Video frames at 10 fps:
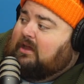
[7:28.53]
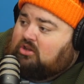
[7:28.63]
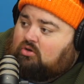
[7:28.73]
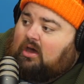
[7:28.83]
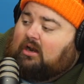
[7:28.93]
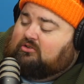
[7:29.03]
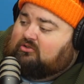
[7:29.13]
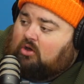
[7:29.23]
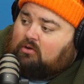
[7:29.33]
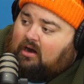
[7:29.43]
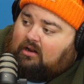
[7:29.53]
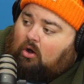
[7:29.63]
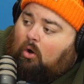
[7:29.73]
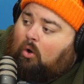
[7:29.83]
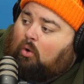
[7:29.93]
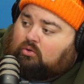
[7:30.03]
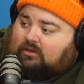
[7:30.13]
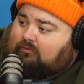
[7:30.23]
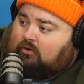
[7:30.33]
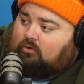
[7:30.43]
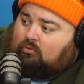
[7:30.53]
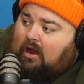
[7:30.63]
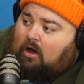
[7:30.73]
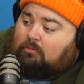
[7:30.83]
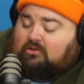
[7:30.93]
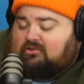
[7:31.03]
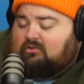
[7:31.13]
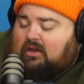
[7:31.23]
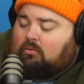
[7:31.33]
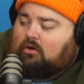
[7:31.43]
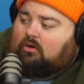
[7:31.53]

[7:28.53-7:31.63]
And you kind of just go down a whole different route, but you still get where you're